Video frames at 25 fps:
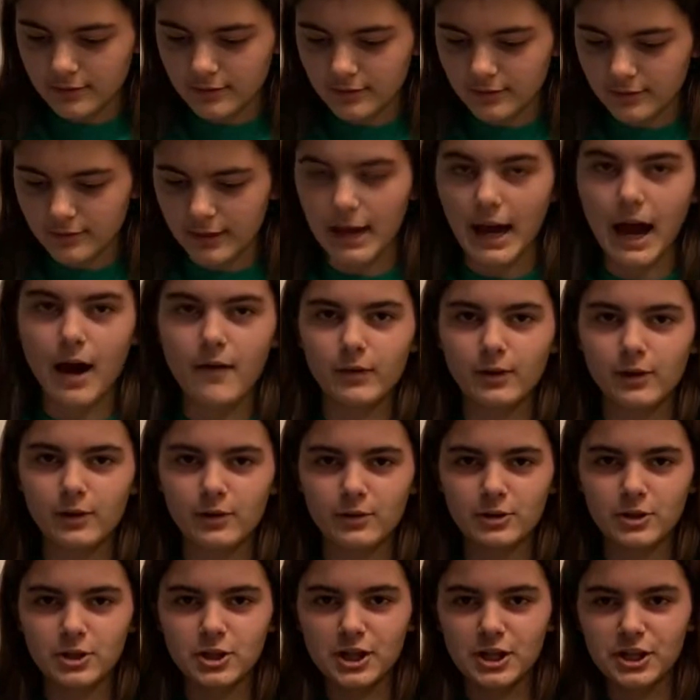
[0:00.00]
I have a little
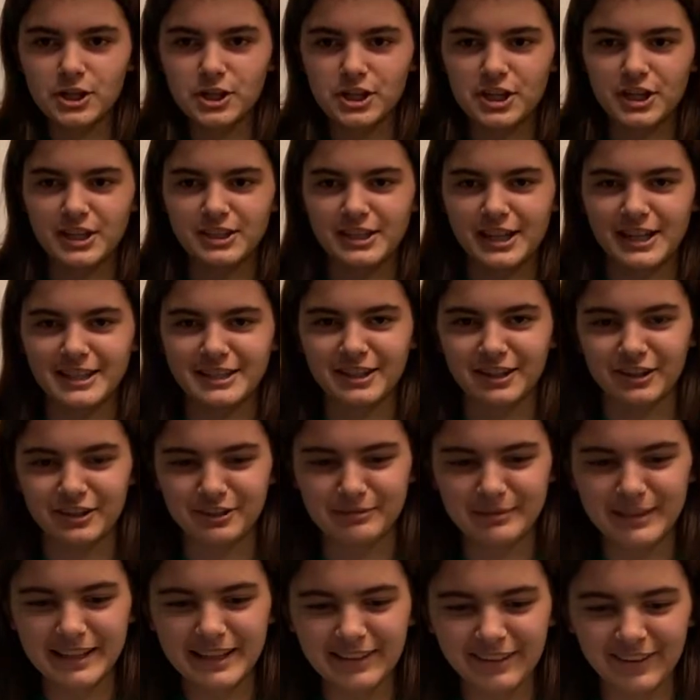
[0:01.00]
cheat sheet that tells
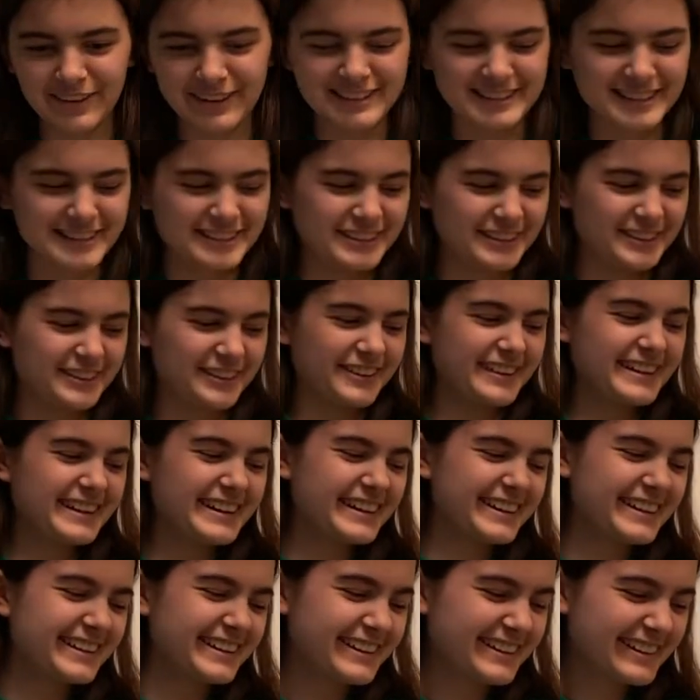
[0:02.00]
me what to do.
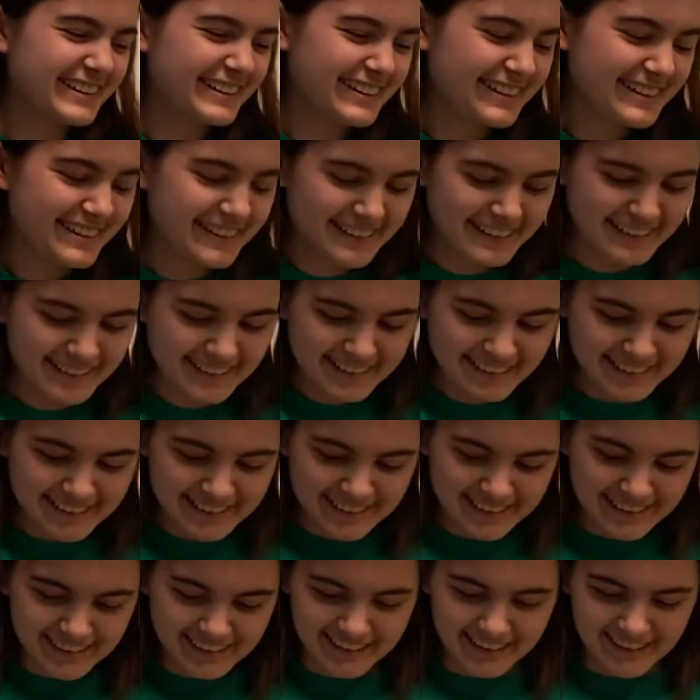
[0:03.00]

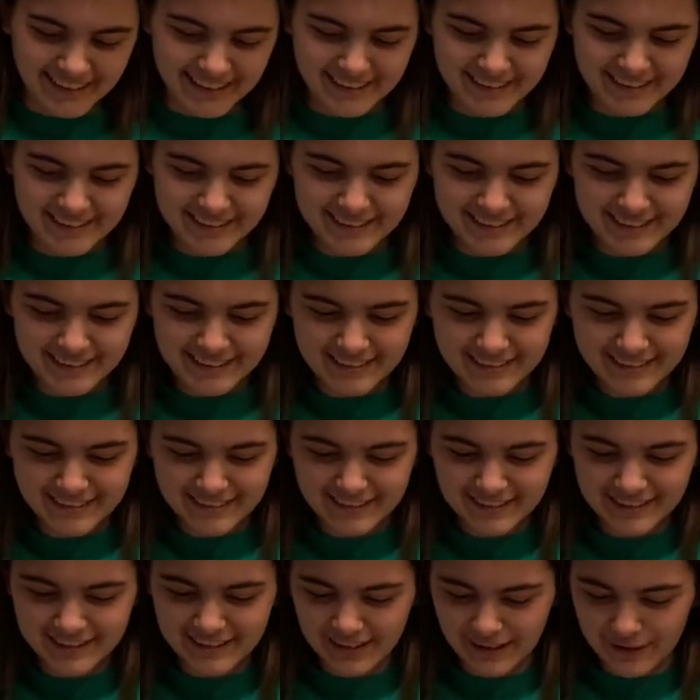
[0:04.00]
Alright,
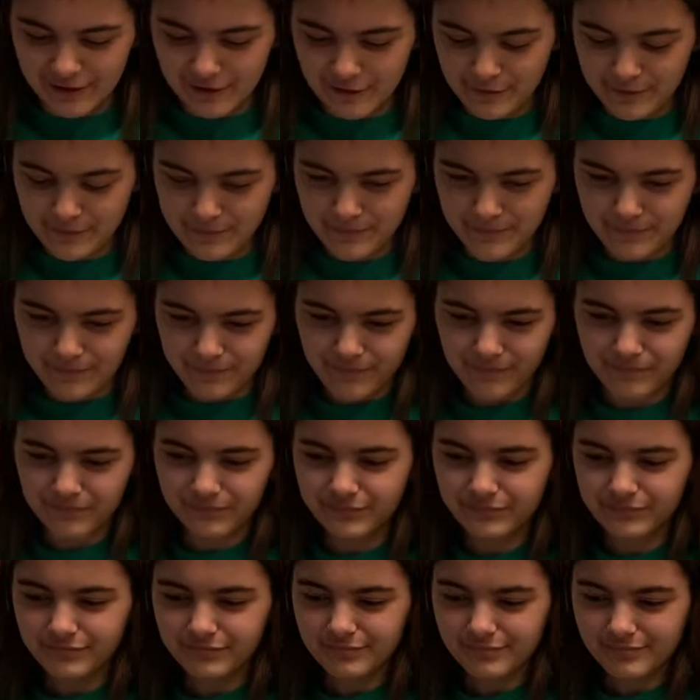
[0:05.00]
so
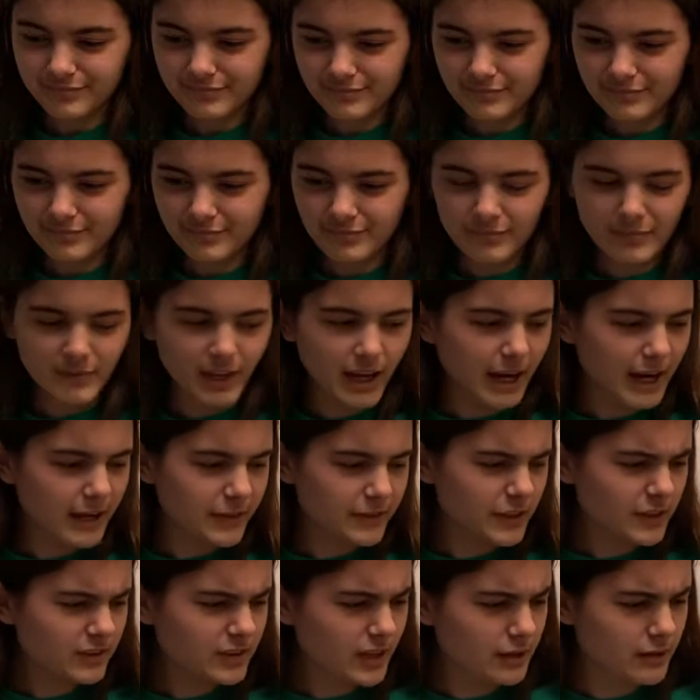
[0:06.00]
I
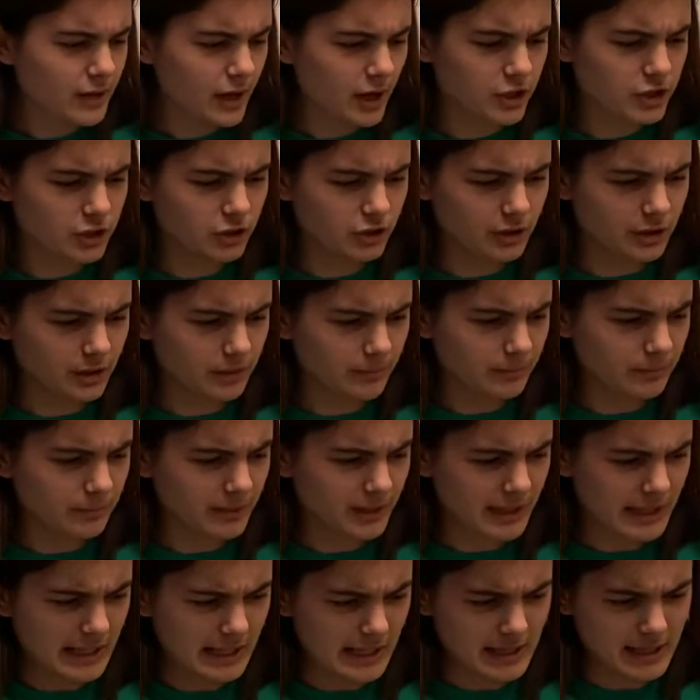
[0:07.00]
think that's actually
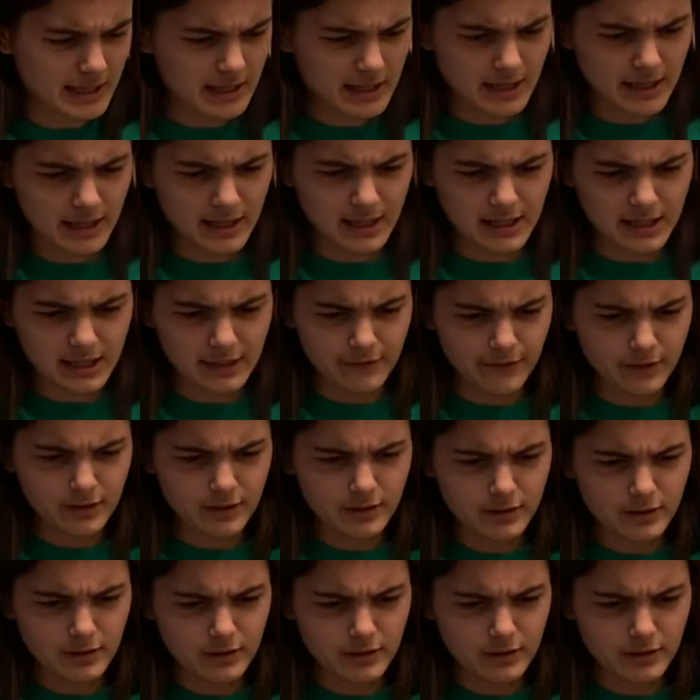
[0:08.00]
even.